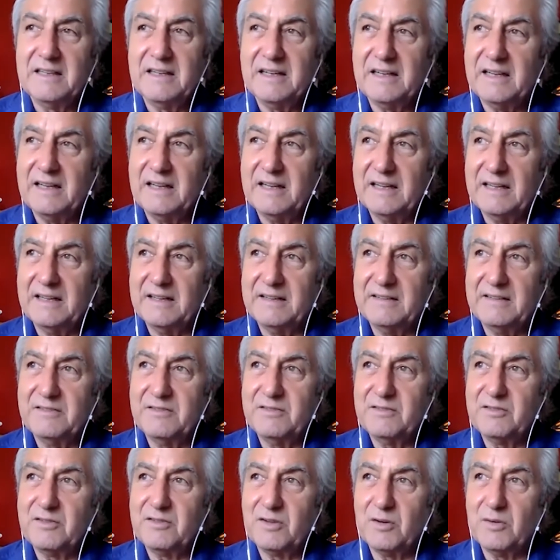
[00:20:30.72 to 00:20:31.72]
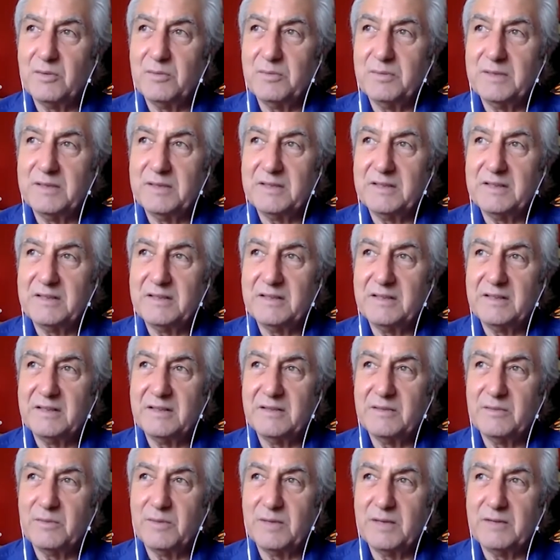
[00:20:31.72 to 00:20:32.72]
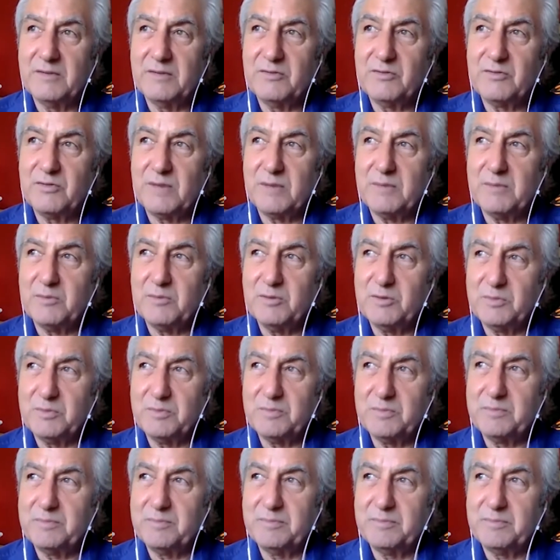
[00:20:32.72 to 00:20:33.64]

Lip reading: And so, but when Trump was